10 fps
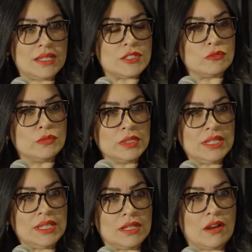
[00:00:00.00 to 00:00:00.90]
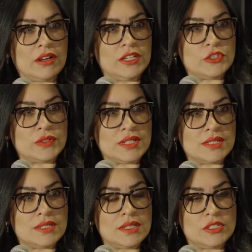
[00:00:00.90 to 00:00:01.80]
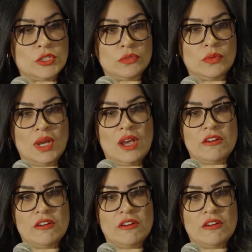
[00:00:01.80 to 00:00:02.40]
It's really in our interest to